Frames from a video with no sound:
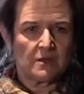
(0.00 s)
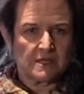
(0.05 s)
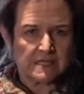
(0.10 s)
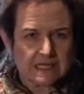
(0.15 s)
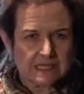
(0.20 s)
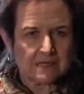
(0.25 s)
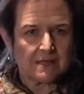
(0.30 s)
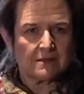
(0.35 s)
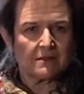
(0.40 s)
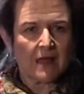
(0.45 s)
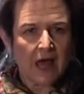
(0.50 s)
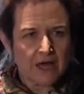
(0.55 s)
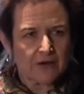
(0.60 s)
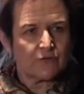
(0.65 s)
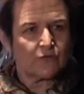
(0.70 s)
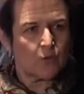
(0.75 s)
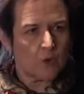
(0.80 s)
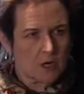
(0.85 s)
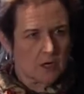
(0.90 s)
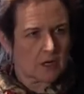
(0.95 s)
This is a lot
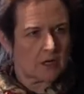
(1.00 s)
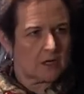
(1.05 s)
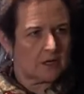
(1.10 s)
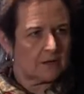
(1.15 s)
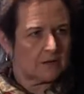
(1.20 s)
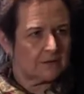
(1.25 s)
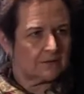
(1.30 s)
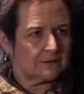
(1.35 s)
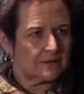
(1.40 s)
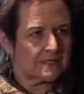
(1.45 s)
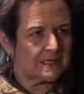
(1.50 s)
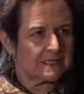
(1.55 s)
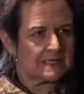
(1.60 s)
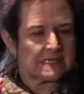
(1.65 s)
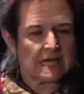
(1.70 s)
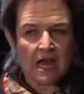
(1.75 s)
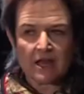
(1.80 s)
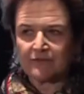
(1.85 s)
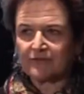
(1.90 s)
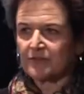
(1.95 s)
of work. This is
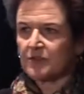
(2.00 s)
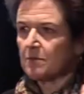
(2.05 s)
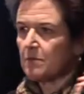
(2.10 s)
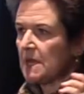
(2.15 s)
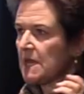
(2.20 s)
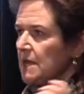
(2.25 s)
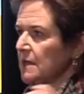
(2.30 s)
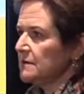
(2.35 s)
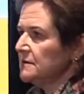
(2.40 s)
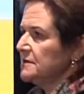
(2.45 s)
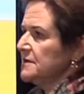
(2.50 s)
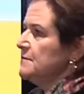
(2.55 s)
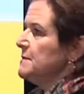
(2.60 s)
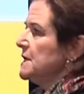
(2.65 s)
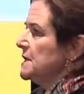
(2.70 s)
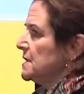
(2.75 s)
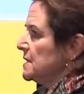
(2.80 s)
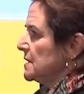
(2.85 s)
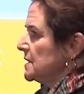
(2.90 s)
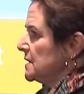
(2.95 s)
not for the meek and
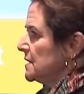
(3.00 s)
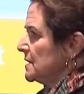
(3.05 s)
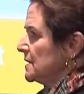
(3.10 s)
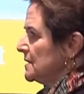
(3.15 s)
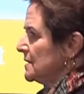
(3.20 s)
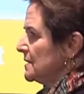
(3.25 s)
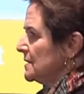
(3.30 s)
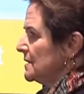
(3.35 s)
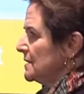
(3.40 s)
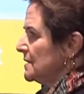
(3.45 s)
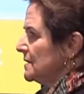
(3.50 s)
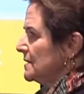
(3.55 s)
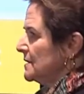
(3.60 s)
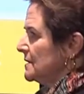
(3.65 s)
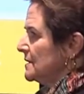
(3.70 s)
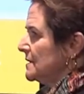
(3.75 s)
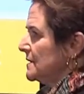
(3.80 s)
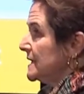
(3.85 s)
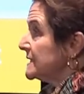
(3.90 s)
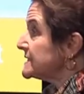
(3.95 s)
timid.
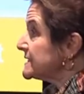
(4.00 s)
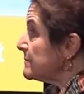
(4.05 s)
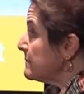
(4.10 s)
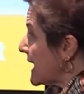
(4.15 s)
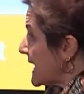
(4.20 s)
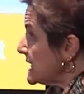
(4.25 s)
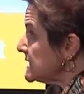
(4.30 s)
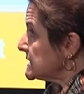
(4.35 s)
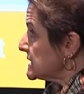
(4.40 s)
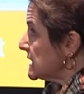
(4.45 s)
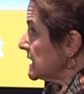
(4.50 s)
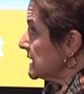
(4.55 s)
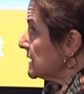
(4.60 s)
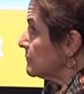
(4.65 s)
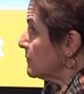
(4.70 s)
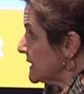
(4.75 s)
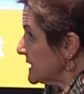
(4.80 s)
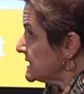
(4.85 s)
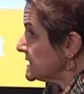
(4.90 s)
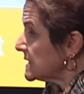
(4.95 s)
It's amazing,
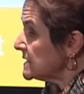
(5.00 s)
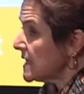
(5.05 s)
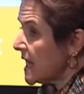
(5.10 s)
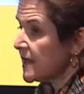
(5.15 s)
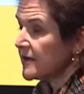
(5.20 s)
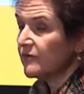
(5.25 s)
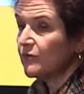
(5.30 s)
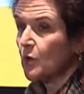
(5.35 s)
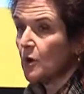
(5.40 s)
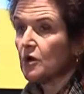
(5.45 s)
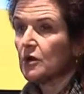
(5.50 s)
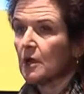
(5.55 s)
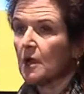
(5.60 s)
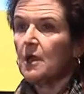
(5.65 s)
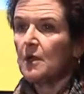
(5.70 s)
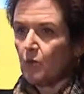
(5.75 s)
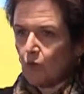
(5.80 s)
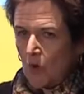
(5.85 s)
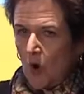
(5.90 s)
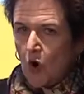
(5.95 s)
but it's a lot of work.
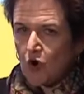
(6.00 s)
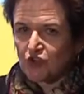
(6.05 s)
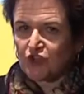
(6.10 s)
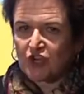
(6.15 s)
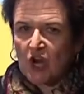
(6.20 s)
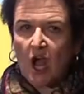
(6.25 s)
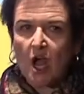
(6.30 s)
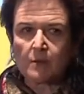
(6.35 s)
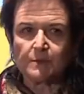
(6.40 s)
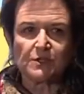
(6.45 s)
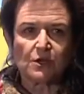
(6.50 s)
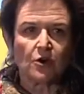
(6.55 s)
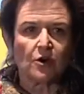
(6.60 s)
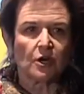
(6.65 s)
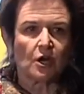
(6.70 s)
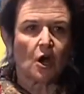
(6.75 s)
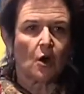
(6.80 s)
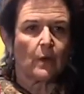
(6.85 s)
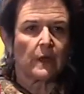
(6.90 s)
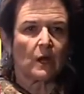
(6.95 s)
Our jobs
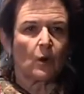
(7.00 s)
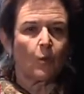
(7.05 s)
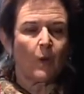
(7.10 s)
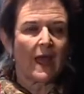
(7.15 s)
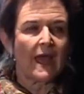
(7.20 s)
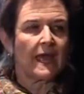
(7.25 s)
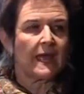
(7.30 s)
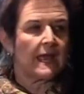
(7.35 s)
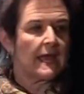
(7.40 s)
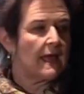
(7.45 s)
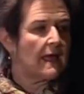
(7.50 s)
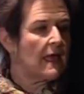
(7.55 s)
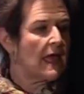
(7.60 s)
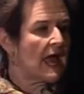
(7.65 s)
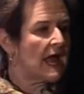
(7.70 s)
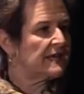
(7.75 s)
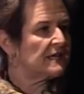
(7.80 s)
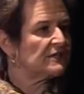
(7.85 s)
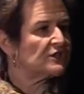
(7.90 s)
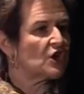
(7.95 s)
aren't going away
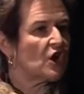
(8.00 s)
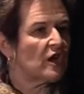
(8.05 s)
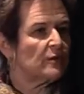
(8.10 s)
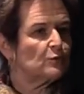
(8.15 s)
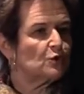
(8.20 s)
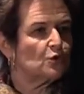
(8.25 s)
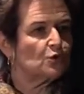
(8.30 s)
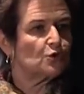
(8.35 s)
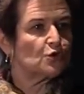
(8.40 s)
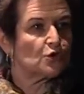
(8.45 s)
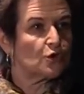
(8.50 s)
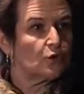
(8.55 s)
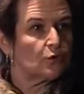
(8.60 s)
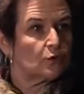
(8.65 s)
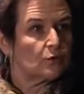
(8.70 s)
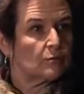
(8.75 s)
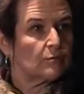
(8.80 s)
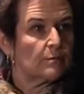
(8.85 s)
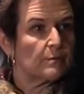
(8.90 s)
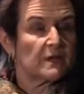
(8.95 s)
anytime too
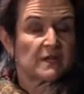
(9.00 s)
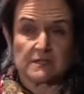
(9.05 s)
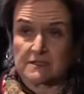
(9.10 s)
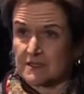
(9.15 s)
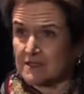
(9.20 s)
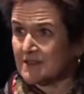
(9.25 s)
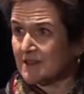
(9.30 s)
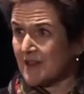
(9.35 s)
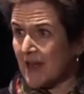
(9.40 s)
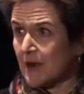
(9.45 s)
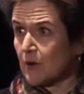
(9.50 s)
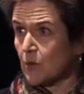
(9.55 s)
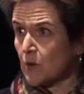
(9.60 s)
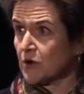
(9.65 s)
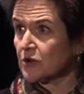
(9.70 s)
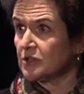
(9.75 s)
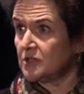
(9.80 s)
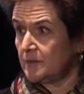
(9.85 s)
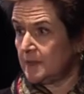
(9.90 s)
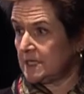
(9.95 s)
soon because there's a lot of
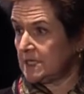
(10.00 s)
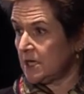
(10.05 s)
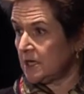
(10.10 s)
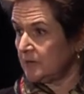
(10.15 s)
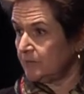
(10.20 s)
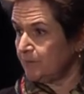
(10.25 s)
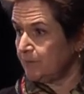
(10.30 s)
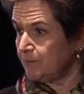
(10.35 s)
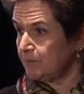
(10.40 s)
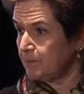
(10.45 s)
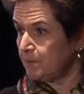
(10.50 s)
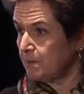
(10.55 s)
work to be done.